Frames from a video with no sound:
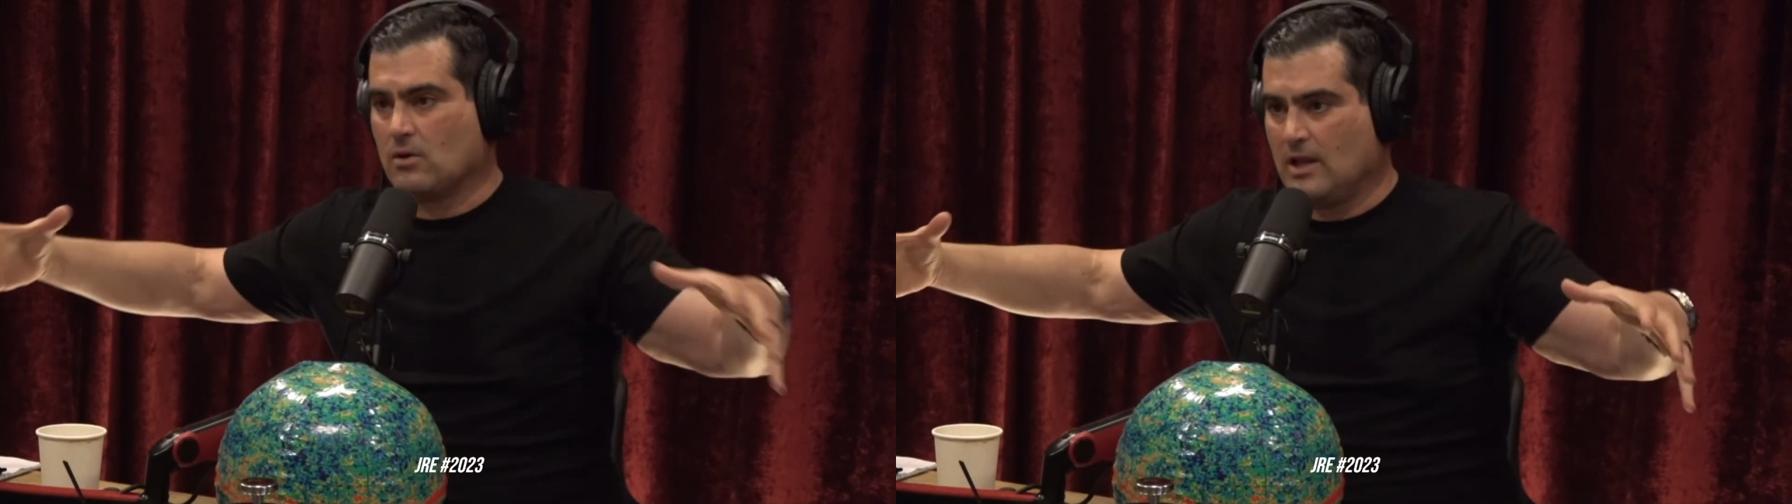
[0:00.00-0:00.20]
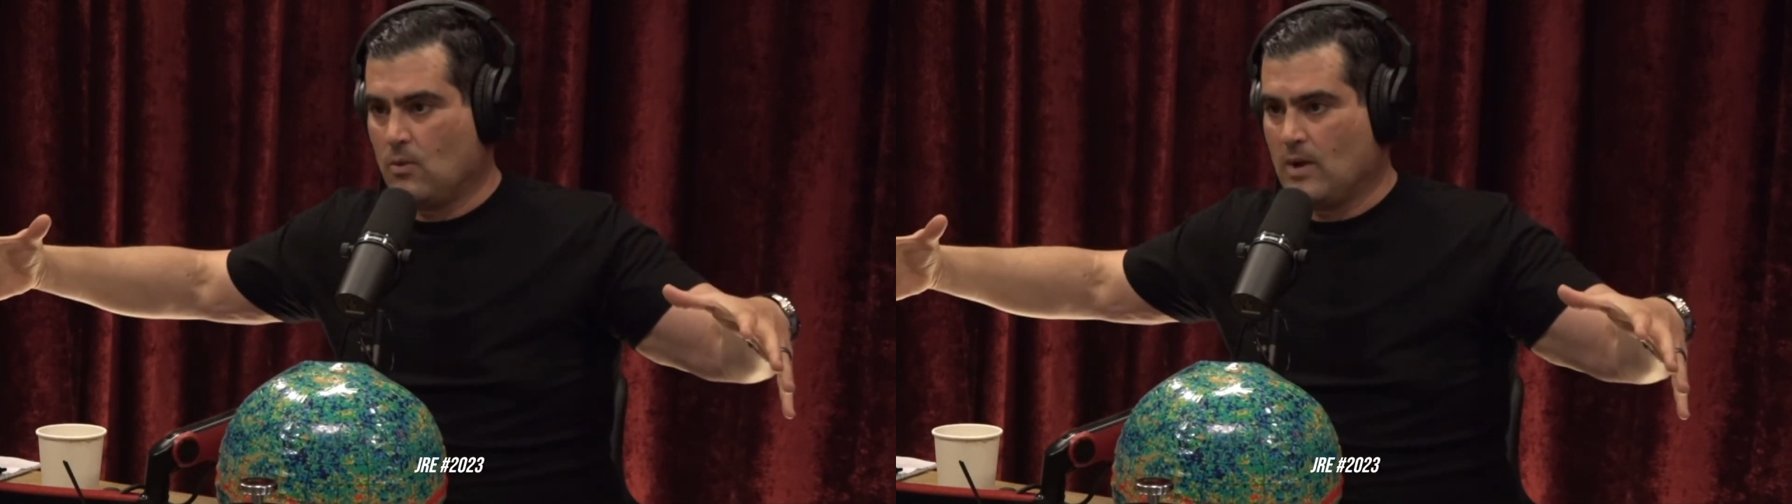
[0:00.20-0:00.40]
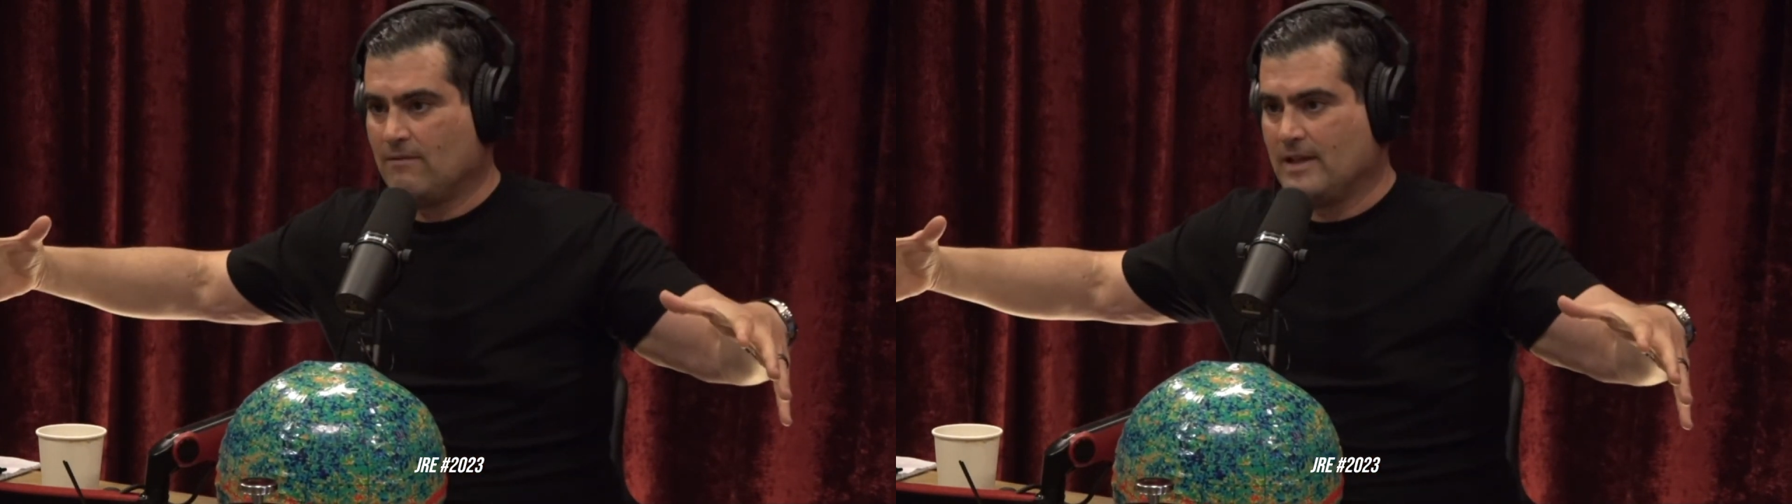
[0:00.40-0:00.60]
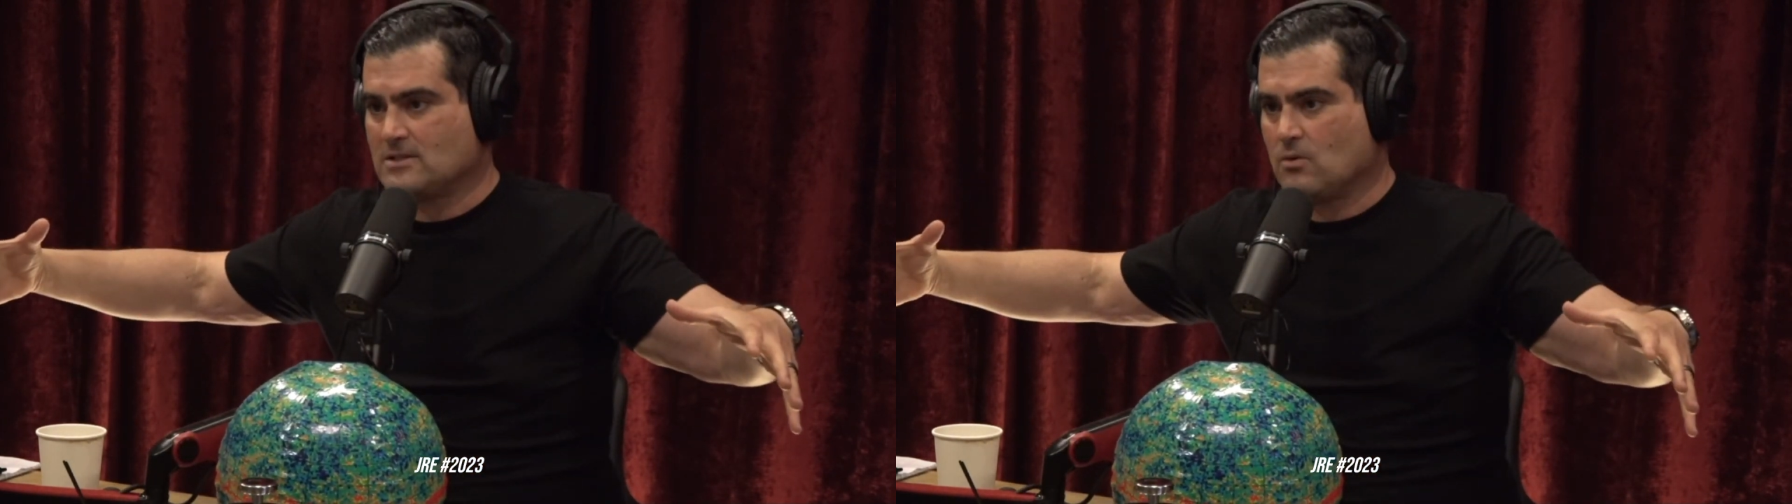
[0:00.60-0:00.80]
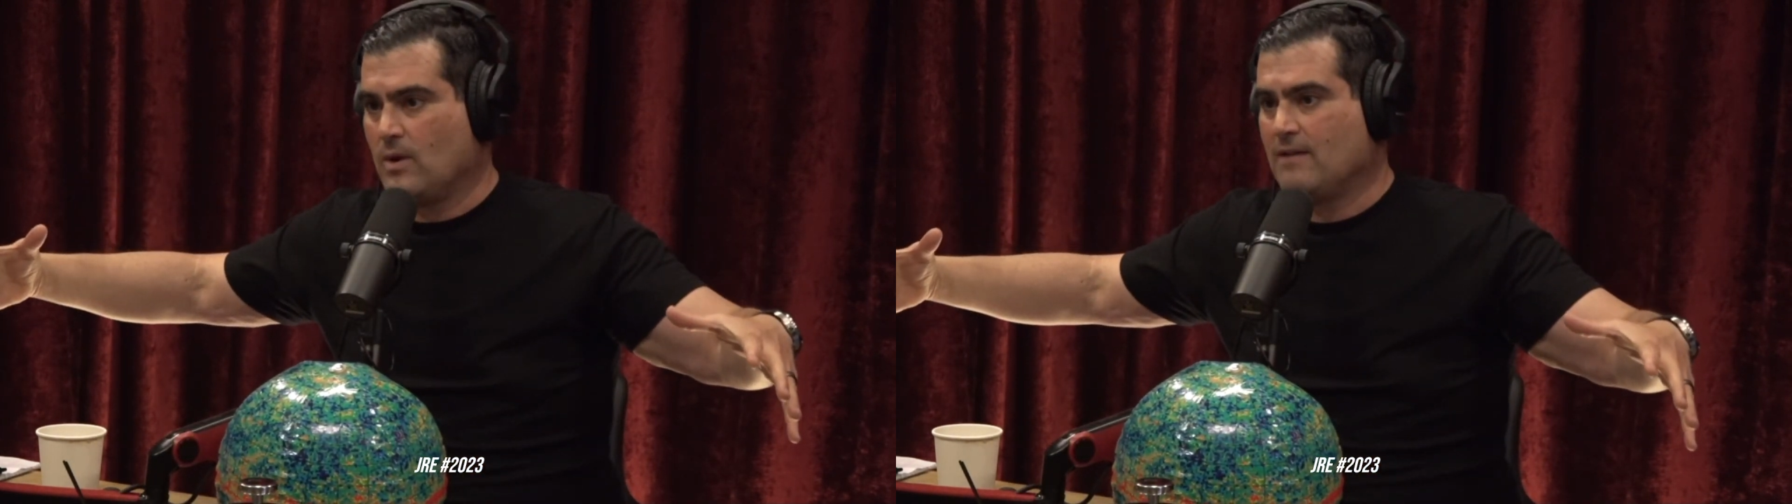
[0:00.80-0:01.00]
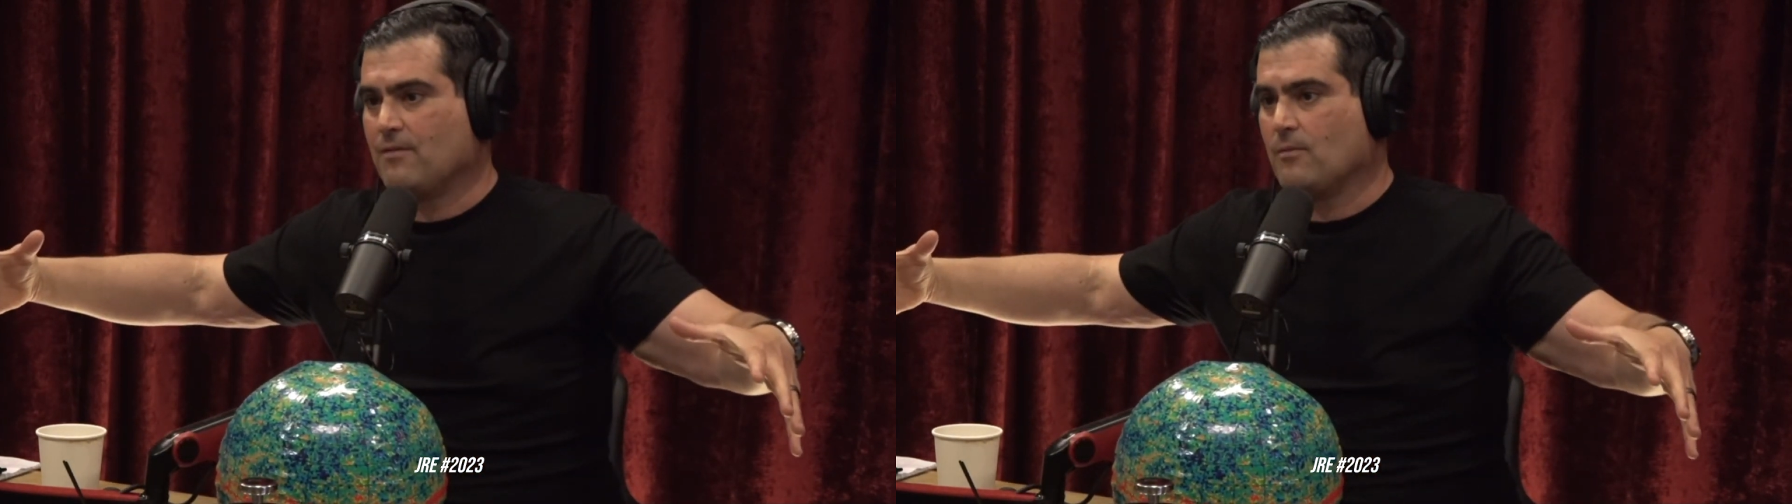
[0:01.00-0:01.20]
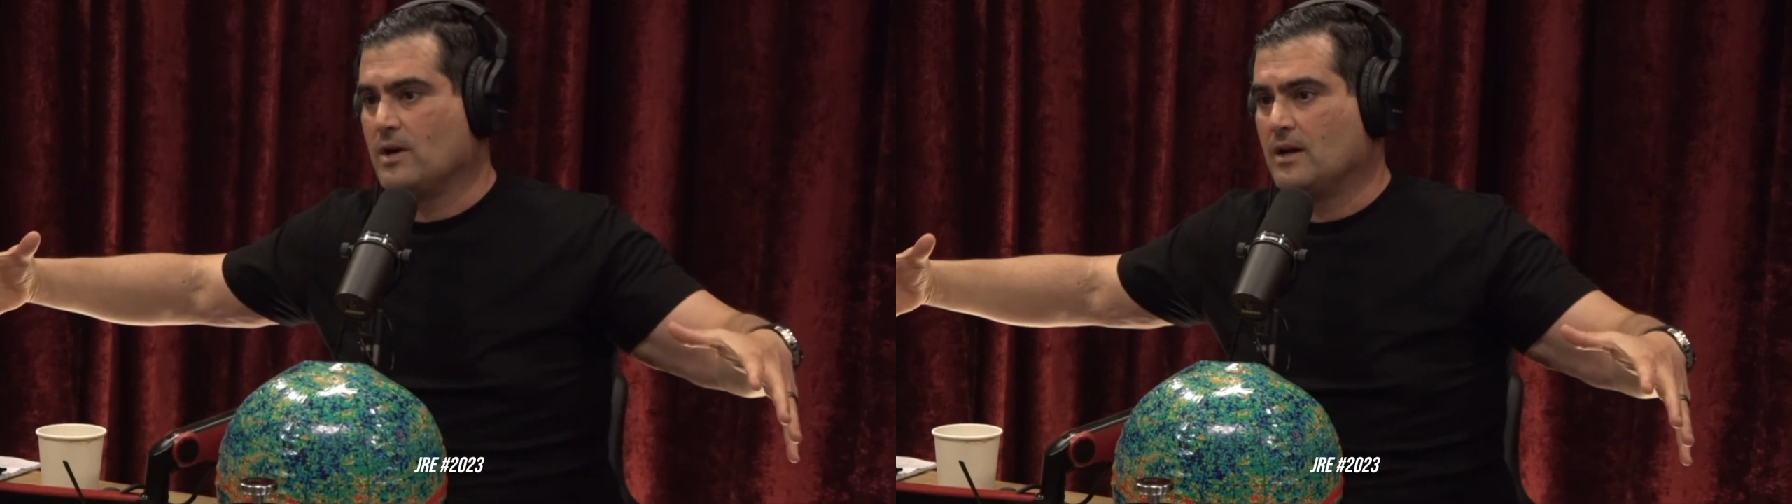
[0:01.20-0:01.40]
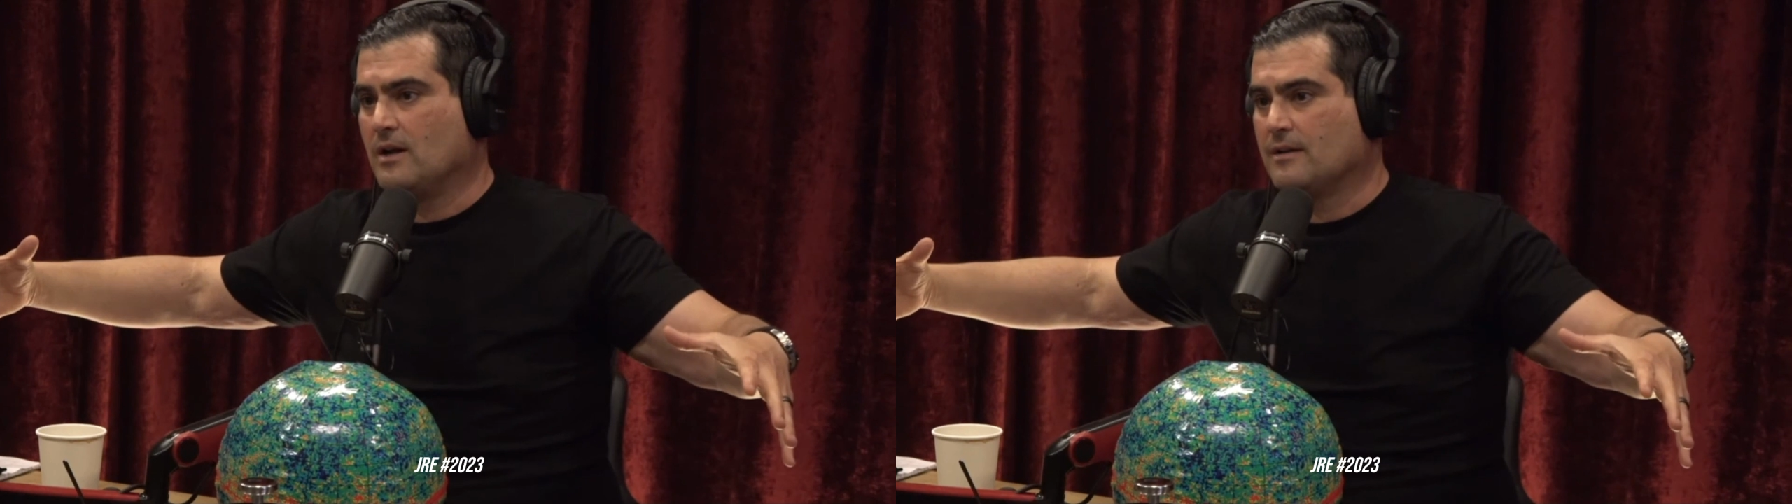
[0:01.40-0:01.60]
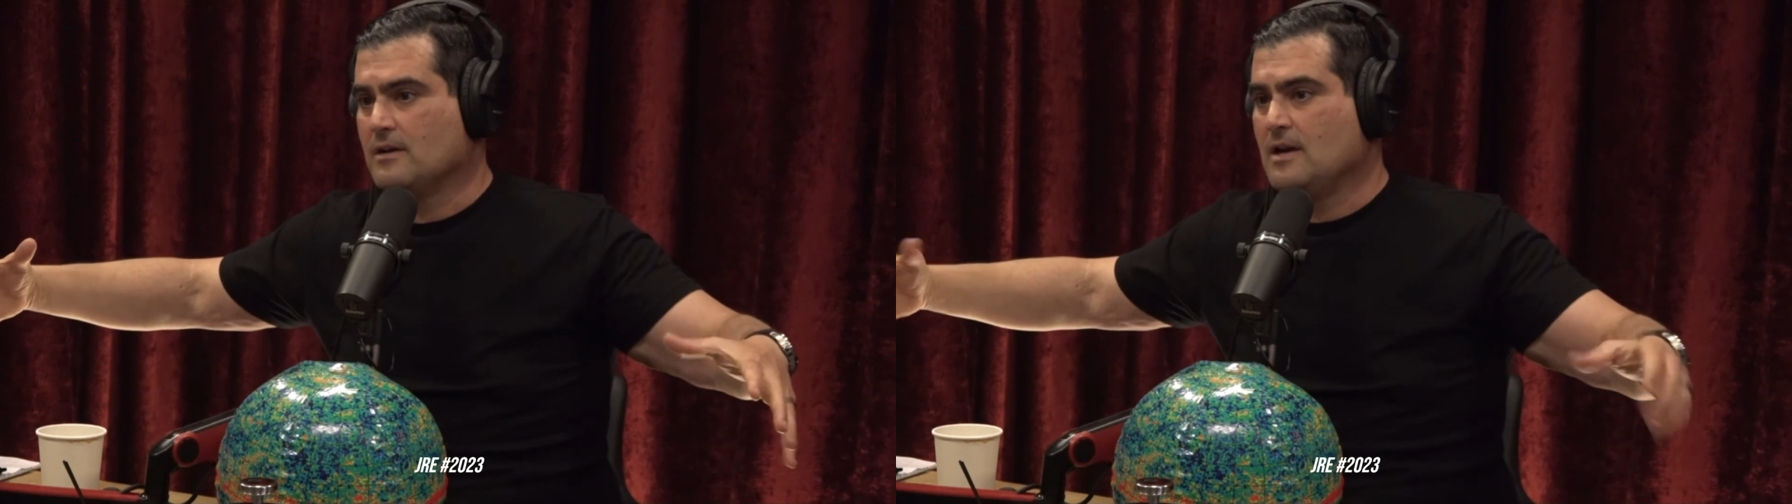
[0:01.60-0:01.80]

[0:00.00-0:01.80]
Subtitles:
wavelengths away from one another.